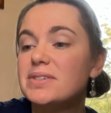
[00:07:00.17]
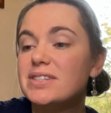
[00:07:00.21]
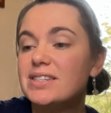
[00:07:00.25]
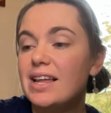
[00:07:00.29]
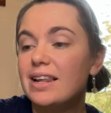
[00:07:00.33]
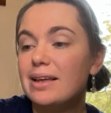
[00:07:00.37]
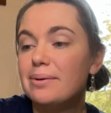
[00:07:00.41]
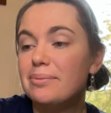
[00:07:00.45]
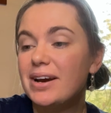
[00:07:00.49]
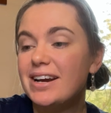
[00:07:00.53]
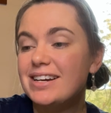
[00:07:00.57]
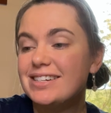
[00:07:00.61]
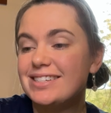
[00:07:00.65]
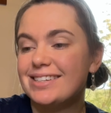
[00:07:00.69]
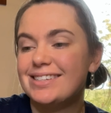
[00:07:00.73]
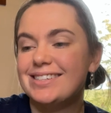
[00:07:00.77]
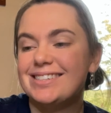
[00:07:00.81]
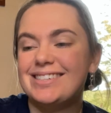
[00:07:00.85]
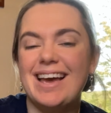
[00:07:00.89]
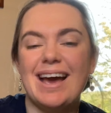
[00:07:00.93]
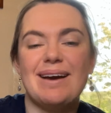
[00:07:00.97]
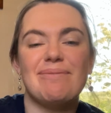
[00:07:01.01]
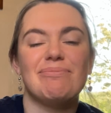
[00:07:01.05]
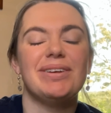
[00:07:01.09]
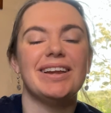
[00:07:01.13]
celebration
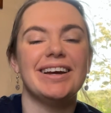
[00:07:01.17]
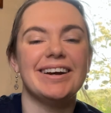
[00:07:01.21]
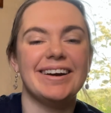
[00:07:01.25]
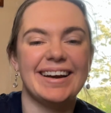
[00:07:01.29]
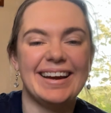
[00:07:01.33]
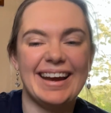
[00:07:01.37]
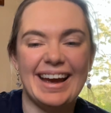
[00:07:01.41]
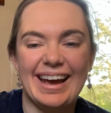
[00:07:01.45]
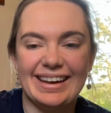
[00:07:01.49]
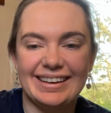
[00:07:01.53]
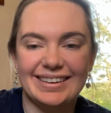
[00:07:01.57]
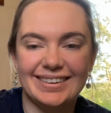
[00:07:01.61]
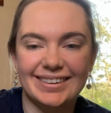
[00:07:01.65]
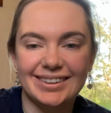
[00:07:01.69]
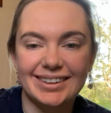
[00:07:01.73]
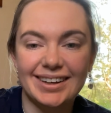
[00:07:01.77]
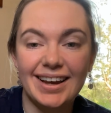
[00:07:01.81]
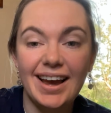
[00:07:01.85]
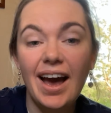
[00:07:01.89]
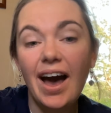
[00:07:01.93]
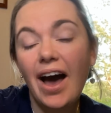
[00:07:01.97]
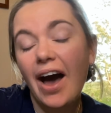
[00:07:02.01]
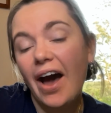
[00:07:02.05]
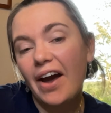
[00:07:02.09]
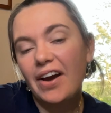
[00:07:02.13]
sampler again.
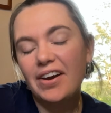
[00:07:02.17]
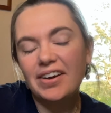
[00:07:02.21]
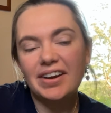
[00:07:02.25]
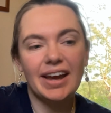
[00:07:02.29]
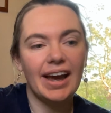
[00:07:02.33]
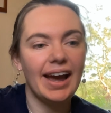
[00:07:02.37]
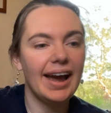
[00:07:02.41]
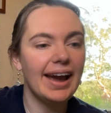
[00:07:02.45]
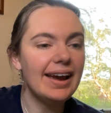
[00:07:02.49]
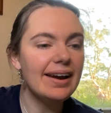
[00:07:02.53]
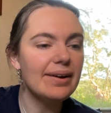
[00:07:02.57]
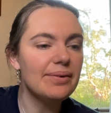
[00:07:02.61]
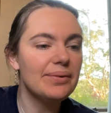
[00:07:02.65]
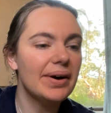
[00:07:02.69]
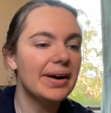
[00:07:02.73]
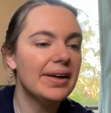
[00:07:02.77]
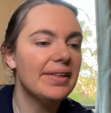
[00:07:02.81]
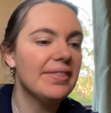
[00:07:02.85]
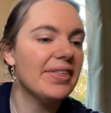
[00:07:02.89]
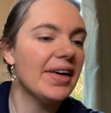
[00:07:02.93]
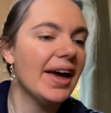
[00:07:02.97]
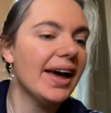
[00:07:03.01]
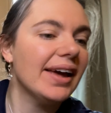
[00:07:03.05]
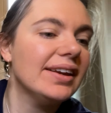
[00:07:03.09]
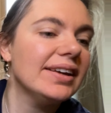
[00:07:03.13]
Okay, well
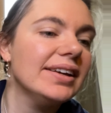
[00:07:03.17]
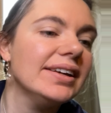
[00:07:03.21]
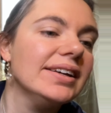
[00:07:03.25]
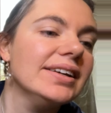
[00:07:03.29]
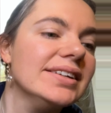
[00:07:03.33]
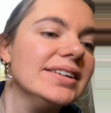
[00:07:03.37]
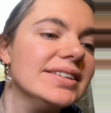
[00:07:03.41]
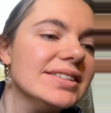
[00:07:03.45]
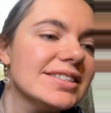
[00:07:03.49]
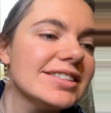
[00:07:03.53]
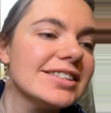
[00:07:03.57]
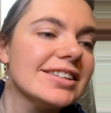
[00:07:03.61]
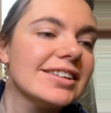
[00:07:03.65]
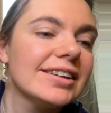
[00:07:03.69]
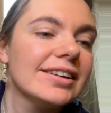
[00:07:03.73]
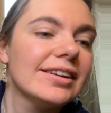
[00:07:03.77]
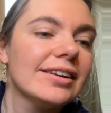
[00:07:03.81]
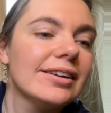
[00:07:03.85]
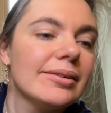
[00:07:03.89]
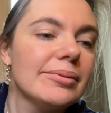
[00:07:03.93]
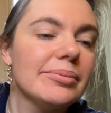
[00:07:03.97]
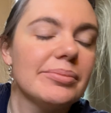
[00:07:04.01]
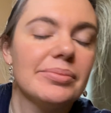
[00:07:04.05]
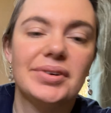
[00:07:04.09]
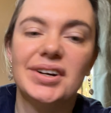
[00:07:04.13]
that is
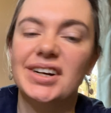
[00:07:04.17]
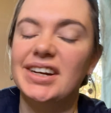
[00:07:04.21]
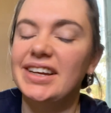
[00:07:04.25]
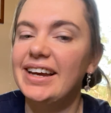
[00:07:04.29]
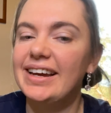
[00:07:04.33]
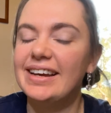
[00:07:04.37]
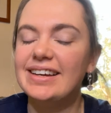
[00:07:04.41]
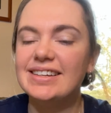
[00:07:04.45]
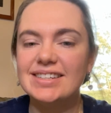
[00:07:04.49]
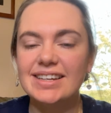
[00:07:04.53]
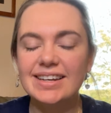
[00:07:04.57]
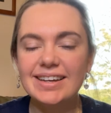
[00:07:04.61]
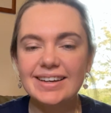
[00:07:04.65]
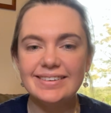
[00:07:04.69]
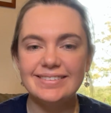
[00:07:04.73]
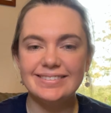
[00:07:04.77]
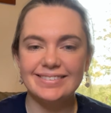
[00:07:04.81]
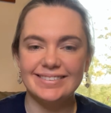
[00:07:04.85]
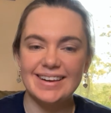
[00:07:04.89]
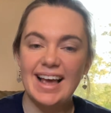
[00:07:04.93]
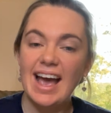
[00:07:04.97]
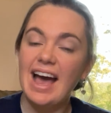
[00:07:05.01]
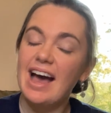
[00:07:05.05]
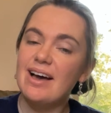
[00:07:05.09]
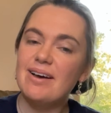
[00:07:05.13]
pretty easy
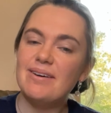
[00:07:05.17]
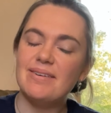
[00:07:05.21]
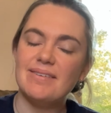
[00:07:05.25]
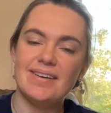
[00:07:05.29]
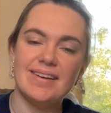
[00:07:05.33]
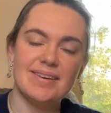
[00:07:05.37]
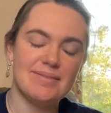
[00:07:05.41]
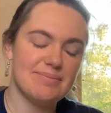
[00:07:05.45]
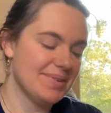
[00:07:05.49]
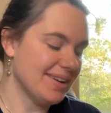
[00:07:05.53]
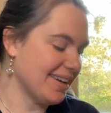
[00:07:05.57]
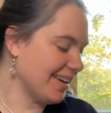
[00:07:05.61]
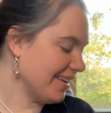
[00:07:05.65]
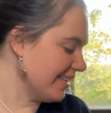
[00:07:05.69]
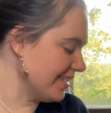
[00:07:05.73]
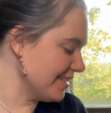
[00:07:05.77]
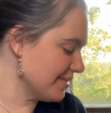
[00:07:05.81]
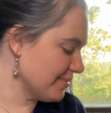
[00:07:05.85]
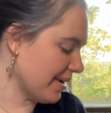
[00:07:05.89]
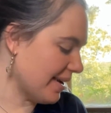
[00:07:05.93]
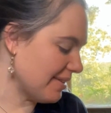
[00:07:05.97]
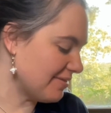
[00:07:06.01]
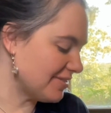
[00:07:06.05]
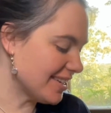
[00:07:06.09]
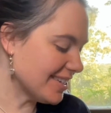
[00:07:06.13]
because
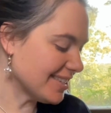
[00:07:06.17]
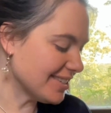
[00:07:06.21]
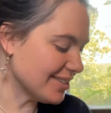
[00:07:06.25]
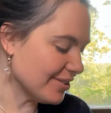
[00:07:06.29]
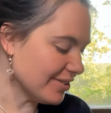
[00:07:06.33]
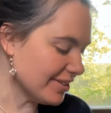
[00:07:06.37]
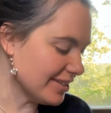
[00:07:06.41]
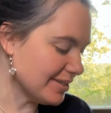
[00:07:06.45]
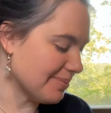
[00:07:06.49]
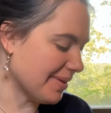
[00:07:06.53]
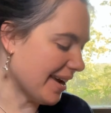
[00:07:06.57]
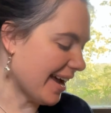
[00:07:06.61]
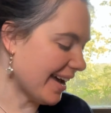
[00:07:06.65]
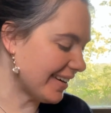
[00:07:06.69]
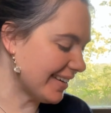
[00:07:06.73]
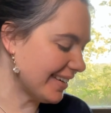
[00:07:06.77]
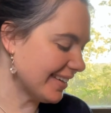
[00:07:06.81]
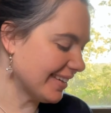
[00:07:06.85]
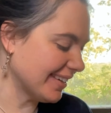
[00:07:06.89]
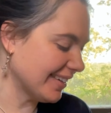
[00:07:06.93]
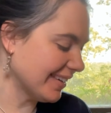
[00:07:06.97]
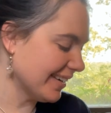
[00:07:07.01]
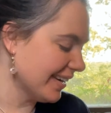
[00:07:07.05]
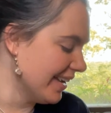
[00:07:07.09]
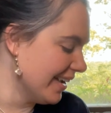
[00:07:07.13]
we've just talked about it.
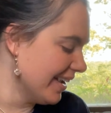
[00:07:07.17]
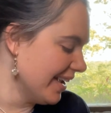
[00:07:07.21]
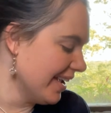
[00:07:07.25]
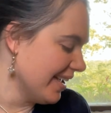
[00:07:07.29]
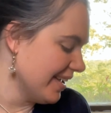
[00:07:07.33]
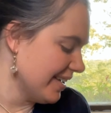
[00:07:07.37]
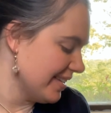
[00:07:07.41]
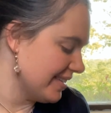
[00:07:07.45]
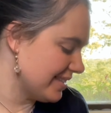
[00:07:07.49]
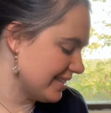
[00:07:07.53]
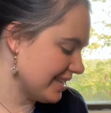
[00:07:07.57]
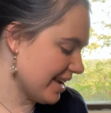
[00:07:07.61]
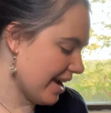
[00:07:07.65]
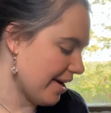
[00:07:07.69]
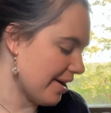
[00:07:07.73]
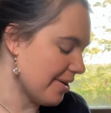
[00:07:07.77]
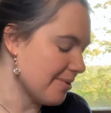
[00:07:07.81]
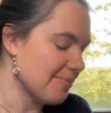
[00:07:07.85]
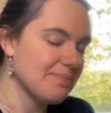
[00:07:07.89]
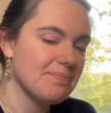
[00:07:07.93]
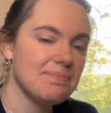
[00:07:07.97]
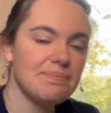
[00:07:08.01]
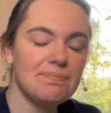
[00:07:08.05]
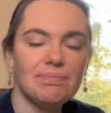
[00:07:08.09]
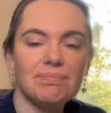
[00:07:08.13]
So
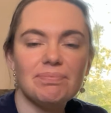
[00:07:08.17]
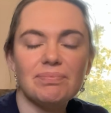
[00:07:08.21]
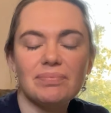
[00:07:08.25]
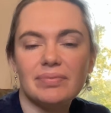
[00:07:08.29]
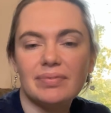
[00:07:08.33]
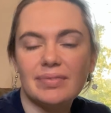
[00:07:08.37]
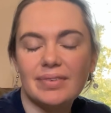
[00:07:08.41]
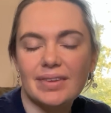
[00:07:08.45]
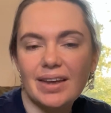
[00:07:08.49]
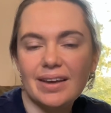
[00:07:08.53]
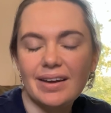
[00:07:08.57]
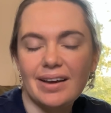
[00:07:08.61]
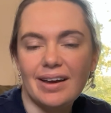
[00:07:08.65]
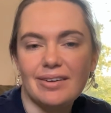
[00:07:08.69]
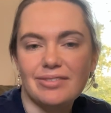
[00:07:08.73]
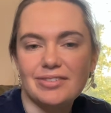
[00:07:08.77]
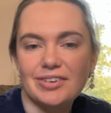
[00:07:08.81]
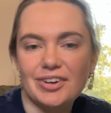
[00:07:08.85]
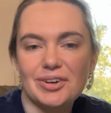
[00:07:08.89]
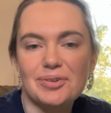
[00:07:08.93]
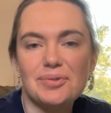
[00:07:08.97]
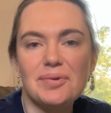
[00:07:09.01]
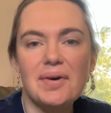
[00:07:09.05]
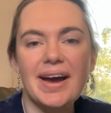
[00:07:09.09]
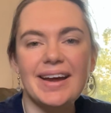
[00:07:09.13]
I've got
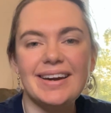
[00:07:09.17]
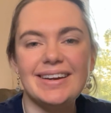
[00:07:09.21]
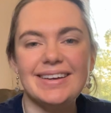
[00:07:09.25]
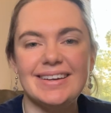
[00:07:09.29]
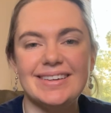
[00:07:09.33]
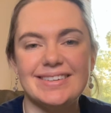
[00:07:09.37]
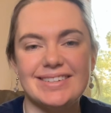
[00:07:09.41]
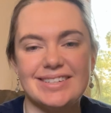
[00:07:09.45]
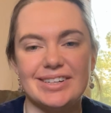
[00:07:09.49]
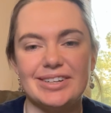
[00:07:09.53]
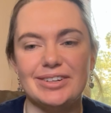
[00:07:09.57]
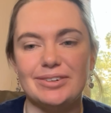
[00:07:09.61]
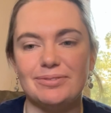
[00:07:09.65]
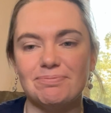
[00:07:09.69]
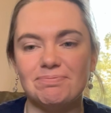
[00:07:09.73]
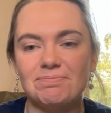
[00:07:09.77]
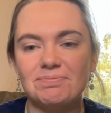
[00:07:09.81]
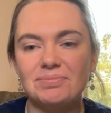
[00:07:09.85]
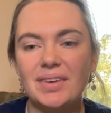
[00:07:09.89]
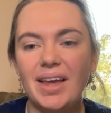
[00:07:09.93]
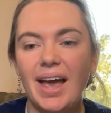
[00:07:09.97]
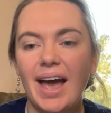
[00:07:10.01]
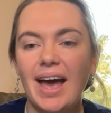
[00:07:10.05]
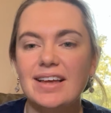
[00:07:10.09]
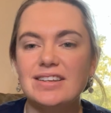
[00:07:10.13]
it right here too.
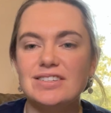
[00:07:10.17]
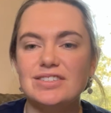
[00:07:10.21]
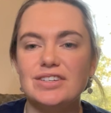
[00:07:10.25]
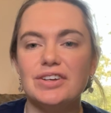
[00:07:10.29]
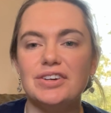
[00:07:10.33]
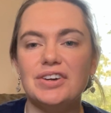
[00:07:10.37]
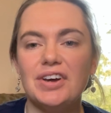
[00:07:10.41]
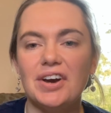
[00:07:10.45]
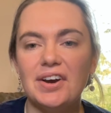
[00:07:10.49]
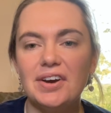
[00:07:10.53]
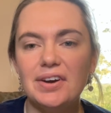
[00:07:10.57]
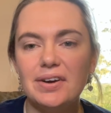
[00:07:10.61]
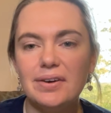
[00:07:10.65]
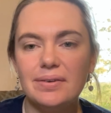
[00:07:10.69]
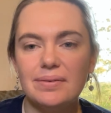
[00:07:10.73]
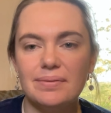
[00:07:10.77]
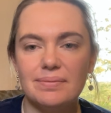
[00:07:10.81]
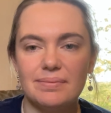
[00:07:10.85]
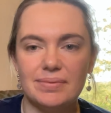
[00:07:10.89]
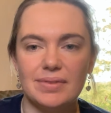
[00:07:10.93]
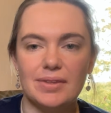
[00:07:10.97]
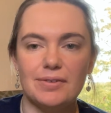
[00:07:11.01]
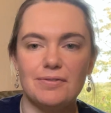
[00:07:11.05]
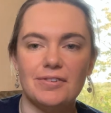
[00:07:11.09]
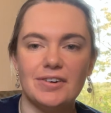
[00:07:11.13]
As you know,
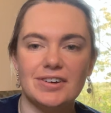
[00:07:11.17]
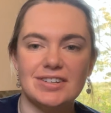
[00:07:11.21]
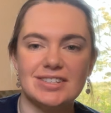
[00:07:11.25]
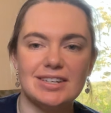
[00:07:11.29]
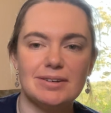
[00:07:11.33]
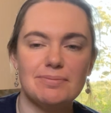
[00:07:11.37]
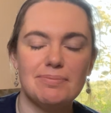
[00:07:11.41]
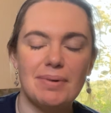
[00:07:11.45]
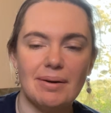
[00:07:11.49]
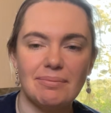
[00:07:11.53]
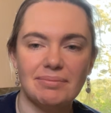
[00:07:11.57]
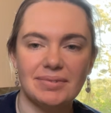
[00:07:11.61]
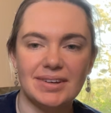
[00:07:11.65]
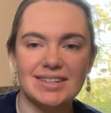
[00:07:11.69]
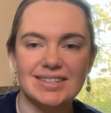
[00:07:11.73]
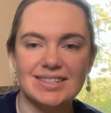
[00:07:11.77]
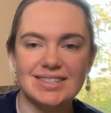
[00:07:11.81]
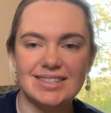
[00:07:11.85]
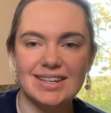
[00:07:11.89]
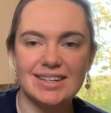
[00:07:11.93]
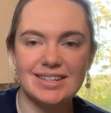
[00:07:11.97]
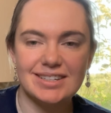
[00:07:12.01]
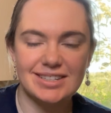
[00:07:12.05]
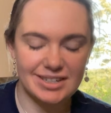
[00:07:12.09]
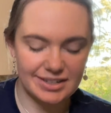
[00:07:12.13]
the Frosted Pumpkin
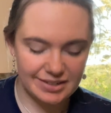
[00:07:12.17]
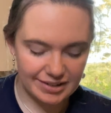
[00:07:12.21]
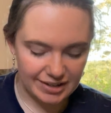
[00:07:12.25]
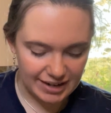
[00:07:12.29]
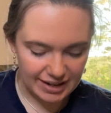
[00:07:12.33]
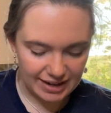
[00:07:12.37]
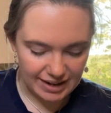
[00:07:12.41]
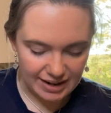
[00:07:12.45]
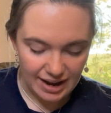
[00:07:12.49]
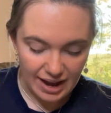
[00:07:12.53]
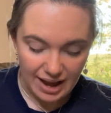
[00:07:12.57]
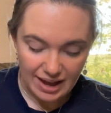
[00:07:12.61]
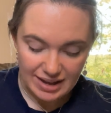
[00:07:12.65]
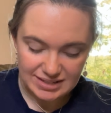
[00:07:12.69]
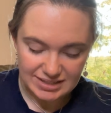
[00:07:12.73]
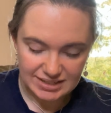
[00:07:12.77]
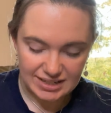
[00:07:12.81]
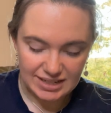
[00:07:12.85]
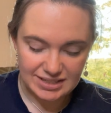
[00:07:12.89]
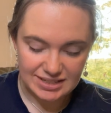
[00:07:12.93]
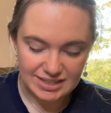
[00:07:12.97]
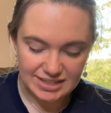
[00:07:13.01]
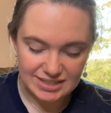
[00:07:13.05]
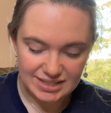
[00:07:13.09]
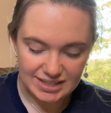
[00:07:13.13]
Stitchery
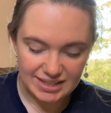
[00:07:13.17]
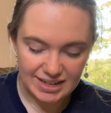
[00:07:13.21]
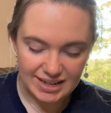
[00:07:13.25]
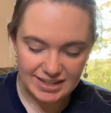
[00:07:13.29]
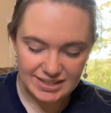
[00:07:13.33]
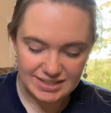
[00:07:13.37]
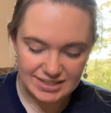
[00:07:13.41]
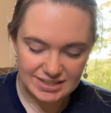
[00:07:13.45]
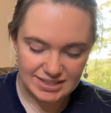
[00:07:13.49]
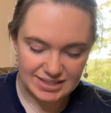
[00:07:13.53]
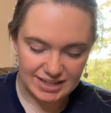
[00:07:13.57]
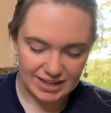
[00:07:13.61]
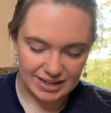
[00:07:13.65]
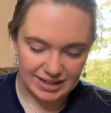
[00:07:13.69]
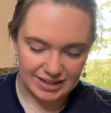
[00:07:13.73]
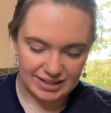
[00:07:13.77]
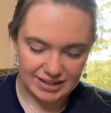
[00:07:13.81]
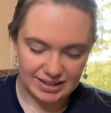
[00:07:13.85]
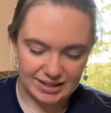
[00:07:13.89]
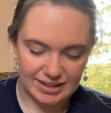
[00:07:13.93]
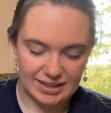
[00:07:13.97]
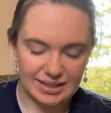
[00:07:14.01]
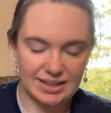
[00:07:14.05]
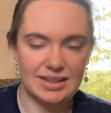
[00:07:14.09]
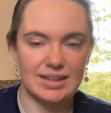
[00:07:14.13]
stitches this. It
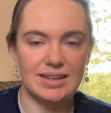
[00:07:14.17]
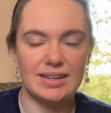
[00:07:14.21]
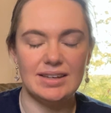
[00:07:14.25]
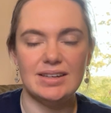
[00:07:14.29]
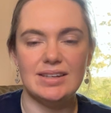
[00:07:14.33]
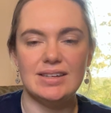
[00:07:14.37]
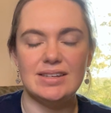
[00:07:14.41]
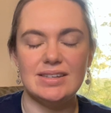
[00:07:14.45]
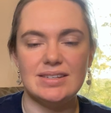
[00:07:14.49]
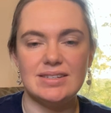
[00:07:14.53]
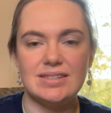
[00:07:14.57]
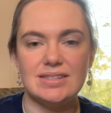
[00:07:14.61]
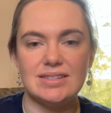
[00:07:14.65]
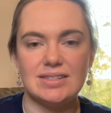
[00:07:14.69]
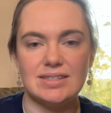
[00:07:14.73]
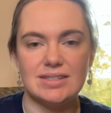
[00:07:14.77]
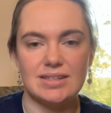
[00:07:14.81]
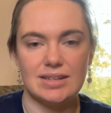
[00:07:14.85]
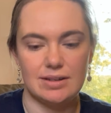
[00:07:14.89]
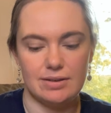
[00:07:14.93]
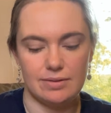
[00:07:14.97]
is